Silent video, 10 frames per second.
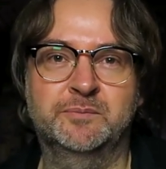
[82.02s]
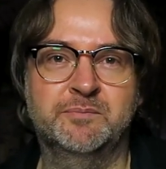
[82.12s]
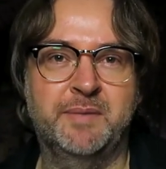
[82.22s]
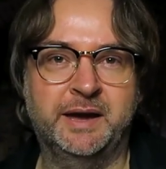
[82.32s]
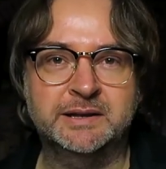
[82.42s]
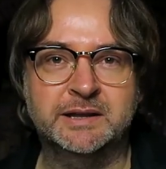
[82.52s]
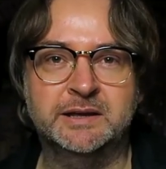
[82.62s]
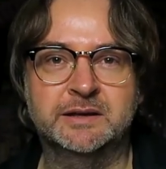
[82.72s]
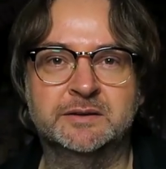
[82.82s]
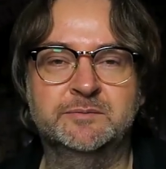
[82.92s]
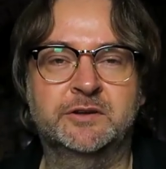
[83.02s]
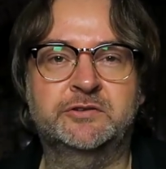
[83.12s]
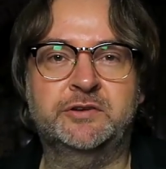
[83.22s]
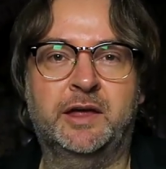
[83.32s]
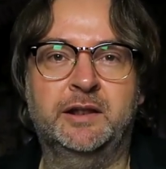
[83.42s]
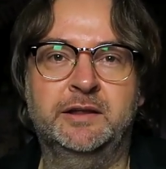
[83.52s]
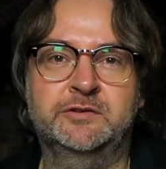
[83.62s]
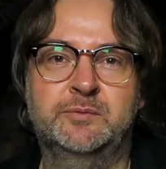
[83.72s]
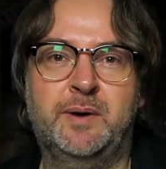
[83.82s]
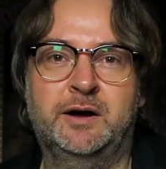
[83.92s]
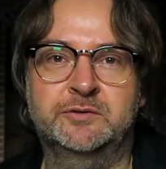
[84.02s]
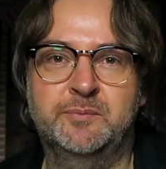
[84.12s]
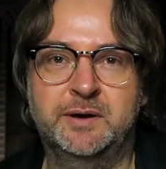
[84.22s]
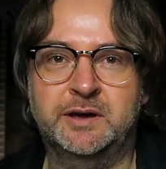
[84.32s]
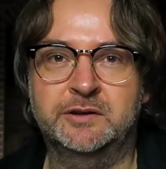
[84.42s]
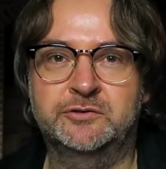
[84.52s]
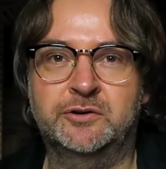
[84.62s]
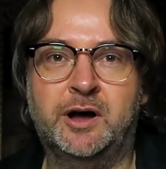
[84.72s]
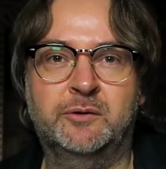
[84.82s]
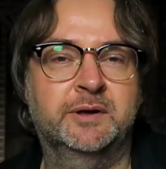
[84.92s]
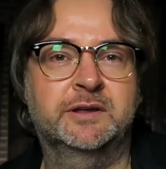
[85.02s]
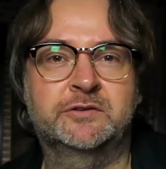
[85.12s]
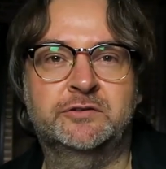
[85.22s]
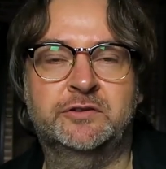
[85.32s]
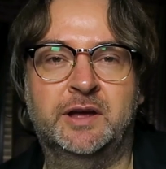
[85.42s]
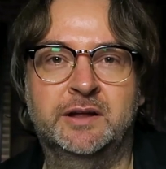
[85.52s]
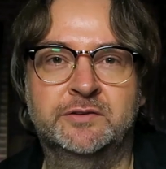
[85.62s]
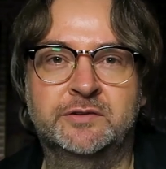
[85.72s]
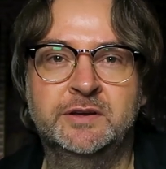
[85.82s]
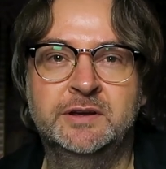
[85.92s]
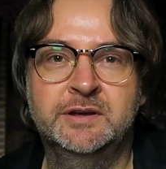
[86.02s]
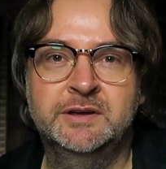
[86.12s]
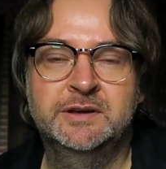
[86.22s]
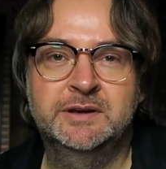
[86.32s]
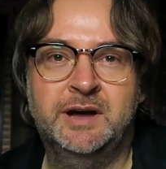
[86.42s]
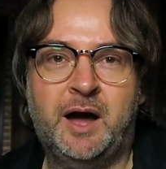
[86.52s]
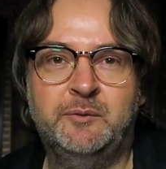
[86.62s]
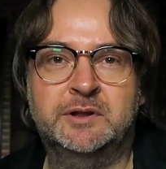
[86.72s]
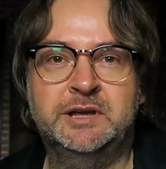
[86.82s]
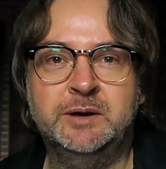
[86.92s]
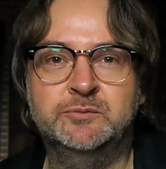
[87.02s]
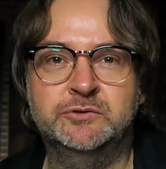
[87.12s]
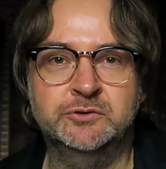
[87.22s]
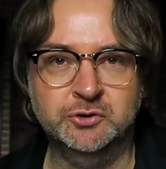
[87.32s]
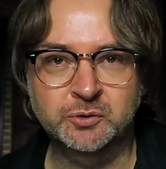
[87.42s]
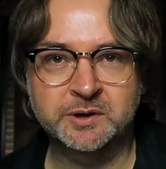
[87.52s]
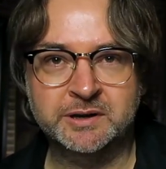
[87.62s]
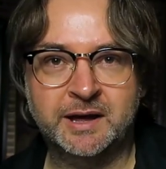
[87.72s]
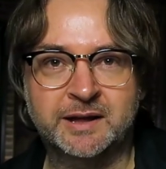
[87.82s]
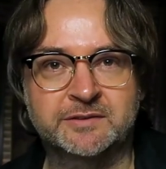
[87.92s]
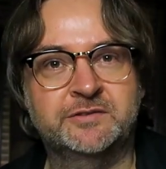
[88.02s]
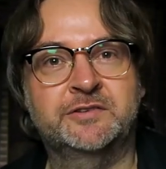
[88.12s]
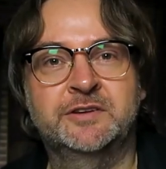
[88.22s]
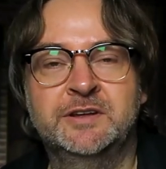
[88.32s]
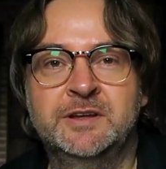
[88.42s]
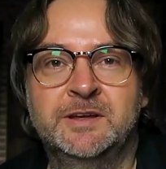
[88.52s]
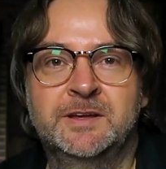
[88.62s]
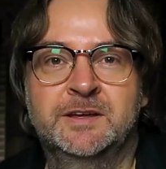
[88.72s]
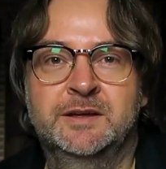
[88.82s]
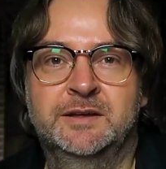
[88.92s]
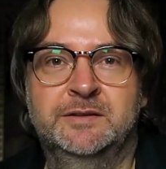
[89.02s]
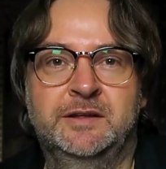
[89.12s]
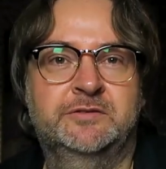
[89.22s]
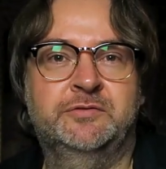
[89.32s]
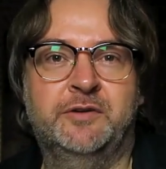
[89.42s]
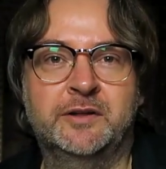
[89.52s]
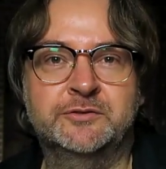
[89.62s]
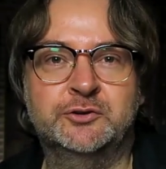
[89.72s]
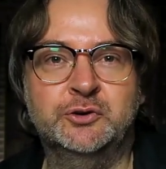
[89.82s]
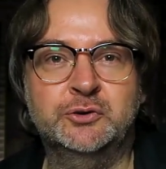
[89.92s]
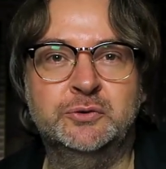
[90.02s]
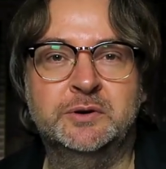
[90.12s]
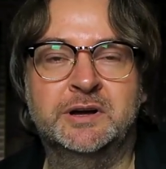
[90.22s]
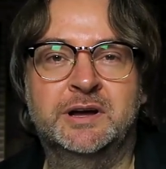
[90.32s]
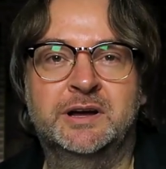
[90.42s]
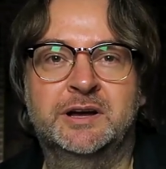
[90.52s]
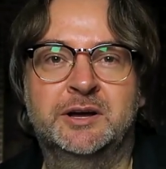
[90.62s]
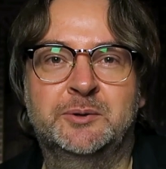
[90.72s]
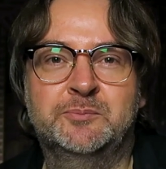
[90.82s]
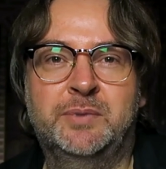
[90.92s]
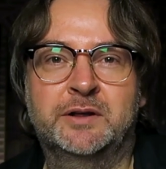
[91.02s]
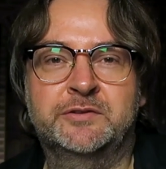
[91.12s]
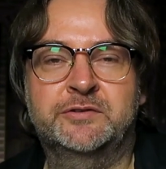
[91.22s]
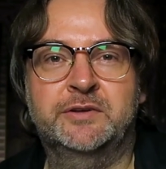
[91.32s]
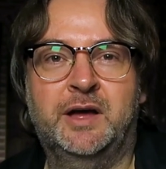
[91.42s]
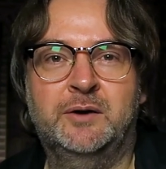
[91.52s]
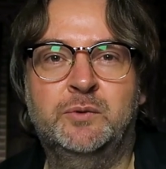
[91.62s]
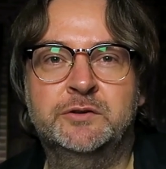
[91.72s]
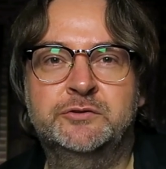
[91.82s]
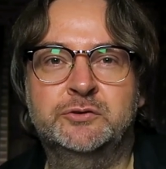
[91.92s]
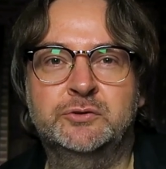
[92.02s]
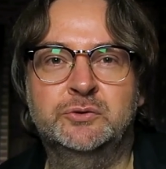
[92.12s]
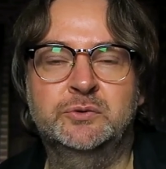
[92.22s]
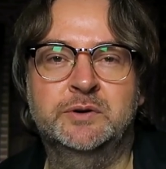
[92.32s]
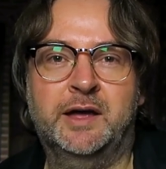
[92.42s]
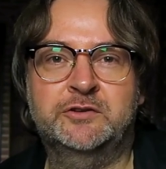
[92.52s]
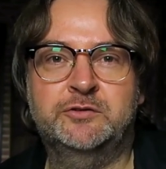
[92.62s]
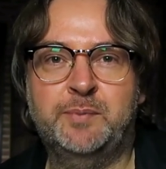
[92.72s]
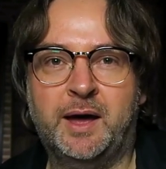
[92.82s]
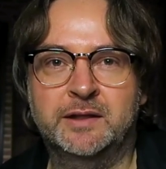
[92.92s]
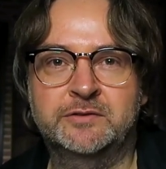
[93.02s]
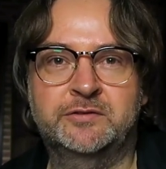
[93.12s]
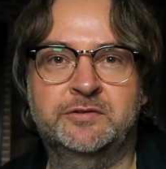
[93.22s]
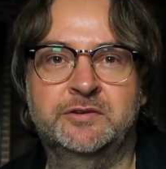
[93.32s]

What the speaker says: Mainly this channel is about making drawings, and I will keep doing that. It's fun to do, but I want to expand